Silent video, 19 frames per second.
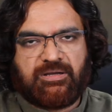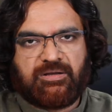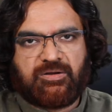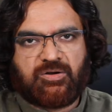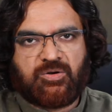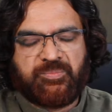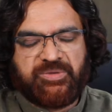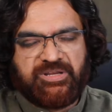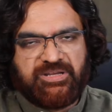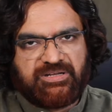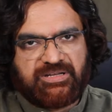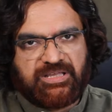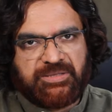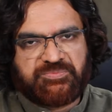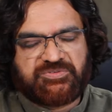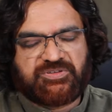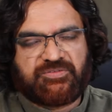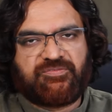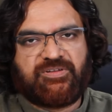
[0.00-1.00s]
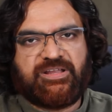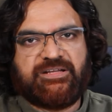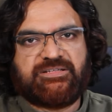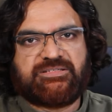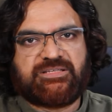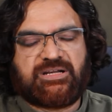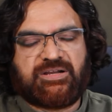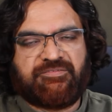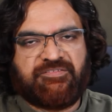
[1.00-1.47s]
how many types of
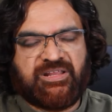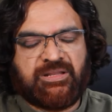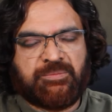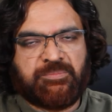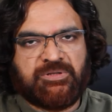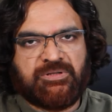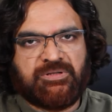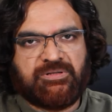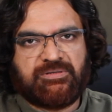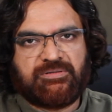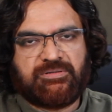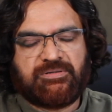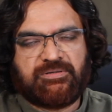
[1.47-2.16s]
lights are available,